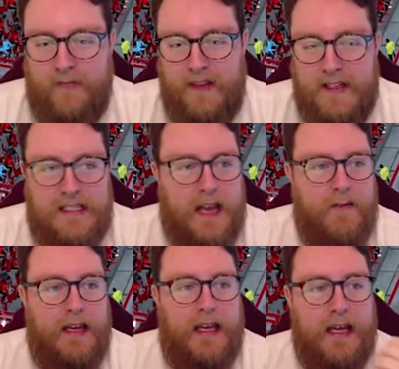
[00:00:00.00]
Is
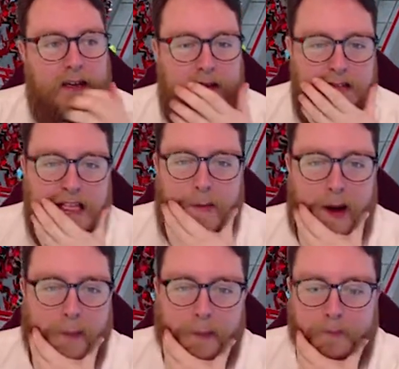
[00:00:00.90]
Savic again going to step
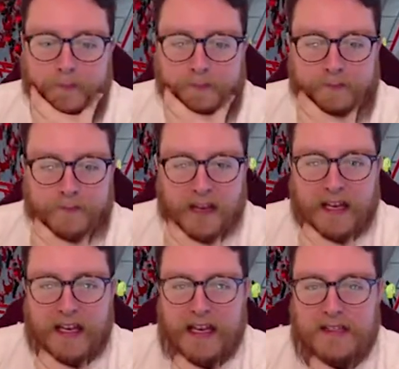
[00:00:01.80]
up?
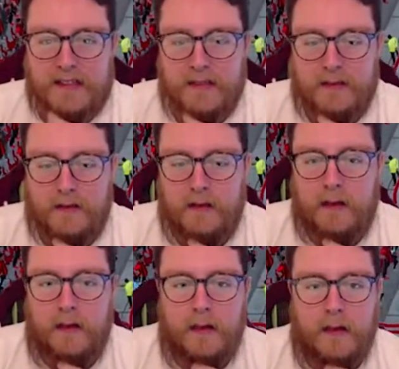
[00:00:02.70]
It is.
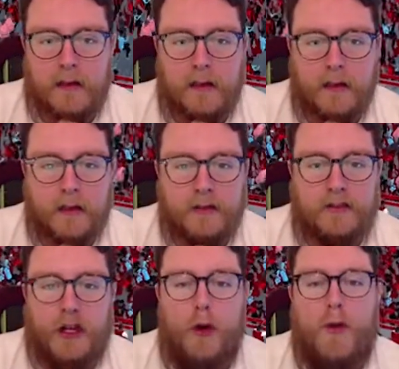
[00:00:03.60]

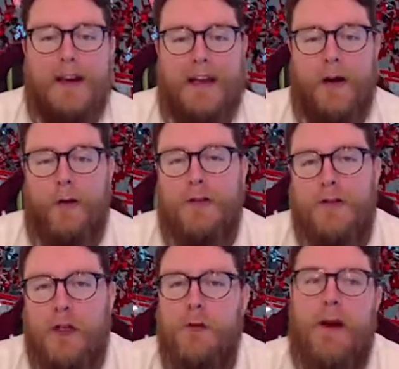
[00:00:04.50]
2-0.
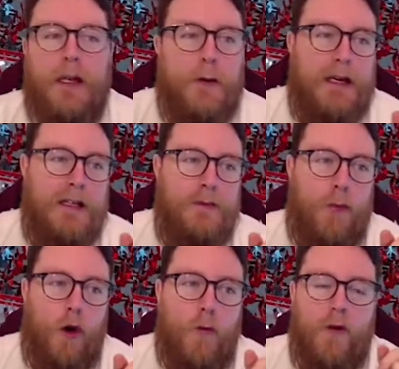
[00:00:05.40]
Two penalties.
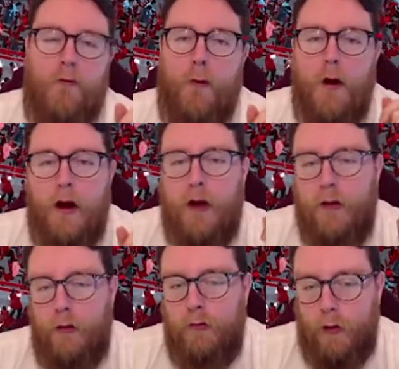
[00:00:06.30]
Bournemouth, what are
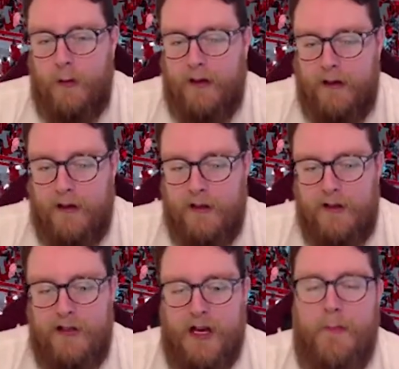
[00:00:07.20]
you doing?
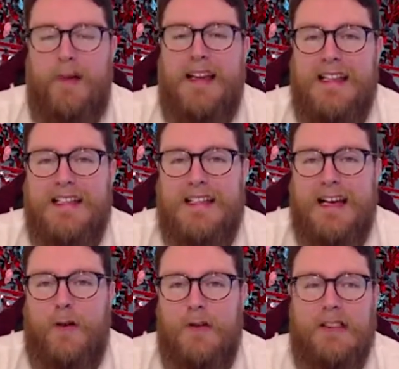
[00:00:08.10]
Jumping into
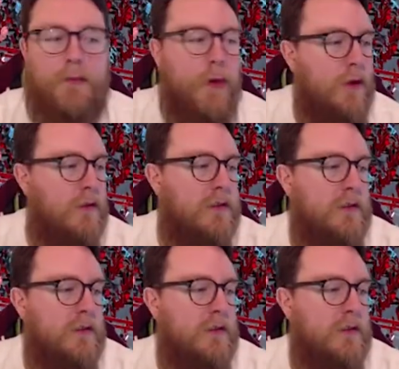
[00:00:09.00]
tackles in the box.